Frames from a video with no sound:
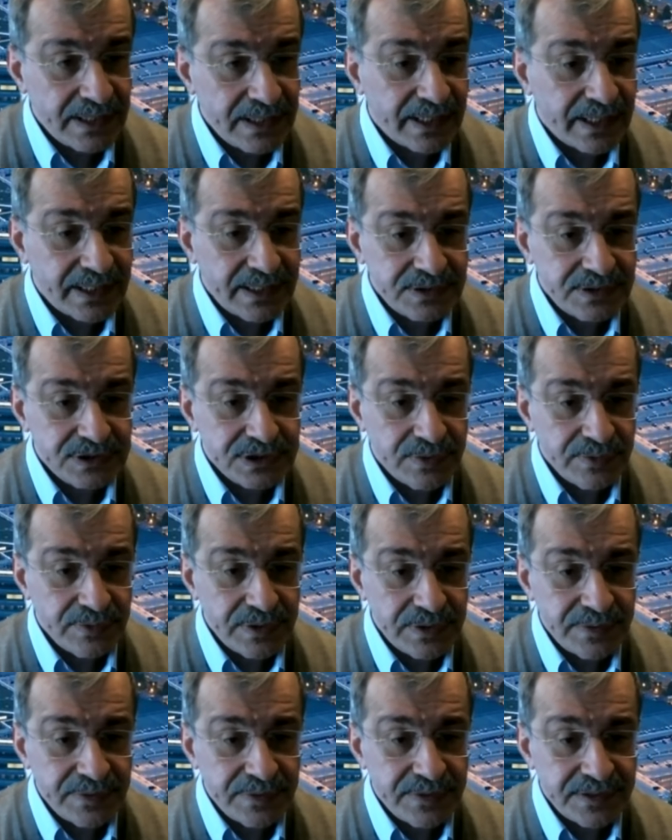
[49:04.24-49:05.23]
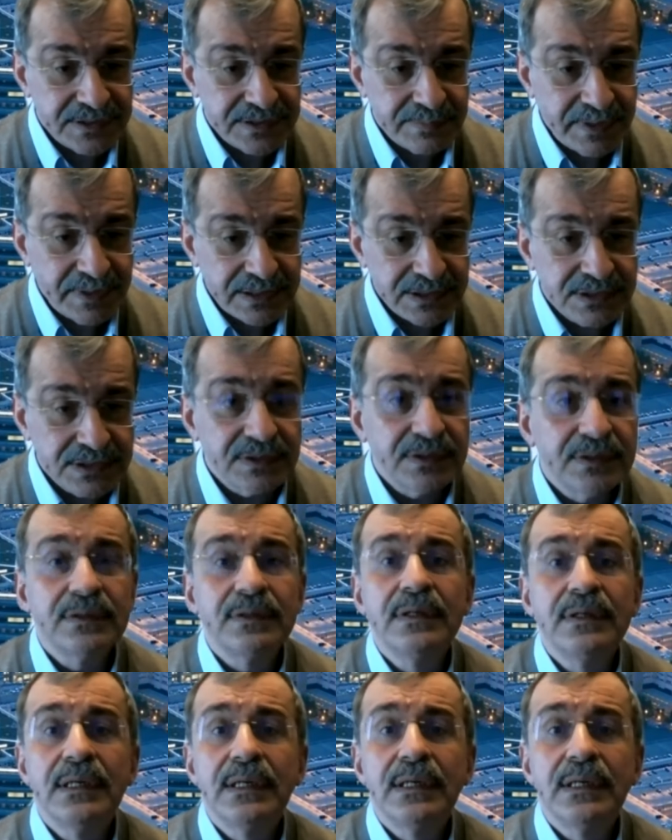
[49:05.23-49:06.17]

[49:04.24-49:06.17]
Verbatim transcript: I can show you in this picture,